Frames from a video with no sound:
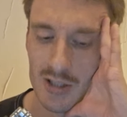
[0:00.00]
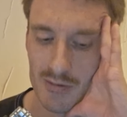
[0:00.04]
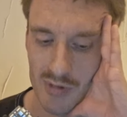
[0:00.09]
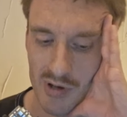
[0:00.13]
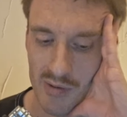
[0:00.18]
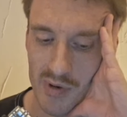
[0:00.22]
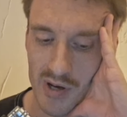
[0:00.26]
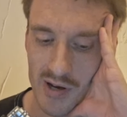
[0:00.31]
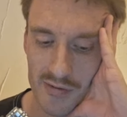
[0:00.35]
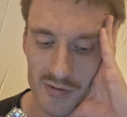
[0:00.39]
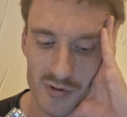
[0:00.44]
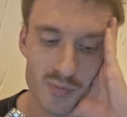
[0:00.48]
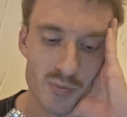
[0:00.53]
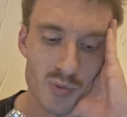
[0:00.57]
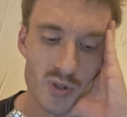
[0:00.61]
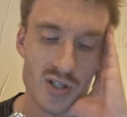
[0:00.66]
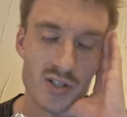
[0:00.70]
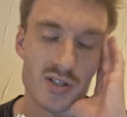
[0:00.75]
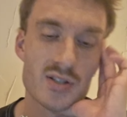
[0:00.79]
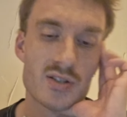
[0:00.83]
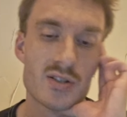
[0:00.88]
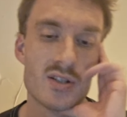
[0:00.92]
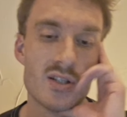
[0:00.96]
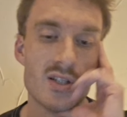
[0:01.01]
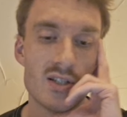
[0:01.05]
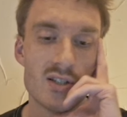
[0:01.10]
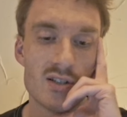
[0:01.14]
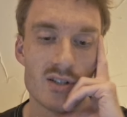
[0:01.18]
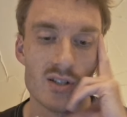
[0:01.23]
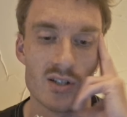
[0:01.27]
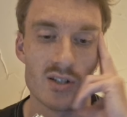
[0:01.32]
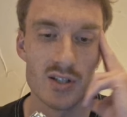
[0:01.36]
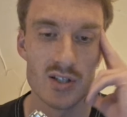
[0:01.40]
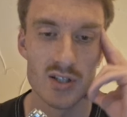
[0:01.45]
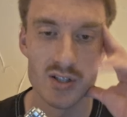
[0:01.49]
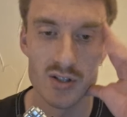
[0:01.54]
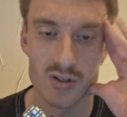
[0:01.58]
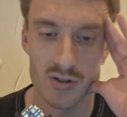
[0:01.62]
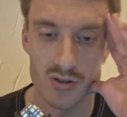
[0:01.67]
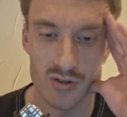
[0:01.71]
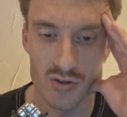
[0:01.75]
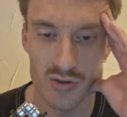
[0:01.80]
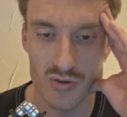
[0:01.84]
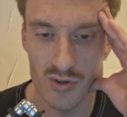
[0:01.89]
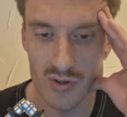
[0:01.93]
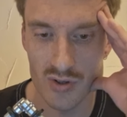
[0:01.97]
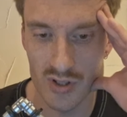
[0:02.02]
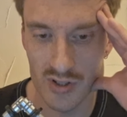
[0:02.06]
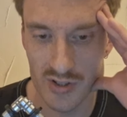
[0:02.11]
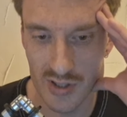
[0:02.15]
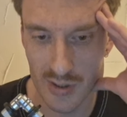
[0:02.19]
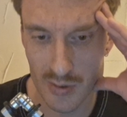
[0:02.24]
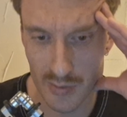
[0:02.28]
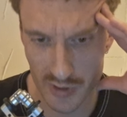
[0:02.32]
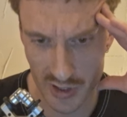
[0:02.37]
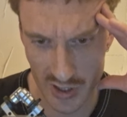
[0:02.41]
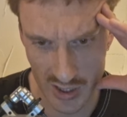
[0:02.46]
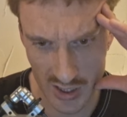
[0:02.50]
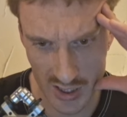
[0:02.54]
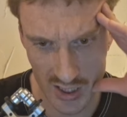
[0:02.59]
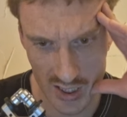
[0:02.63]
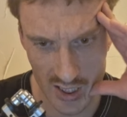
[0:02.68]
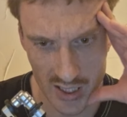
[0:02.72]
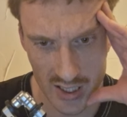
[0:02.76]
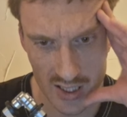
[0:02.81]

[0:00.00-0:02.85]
maybe I have to press Control or something.